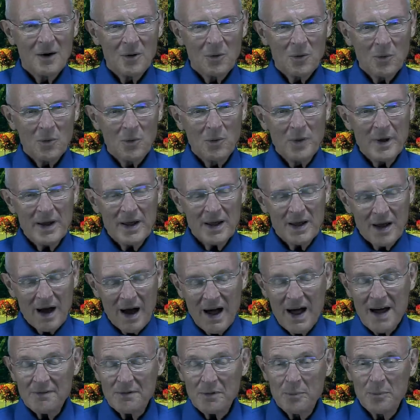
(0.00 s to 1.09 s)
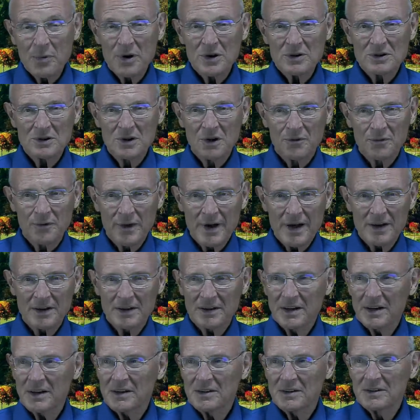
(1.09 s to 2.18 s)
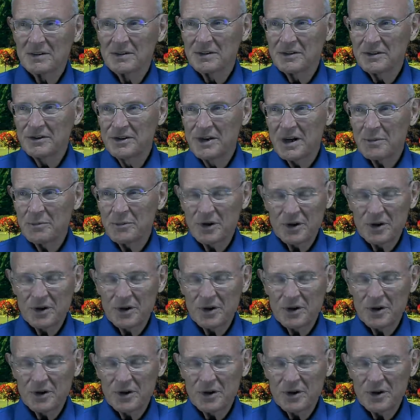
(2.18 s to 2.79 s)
We, I have a personal friend, and Jim,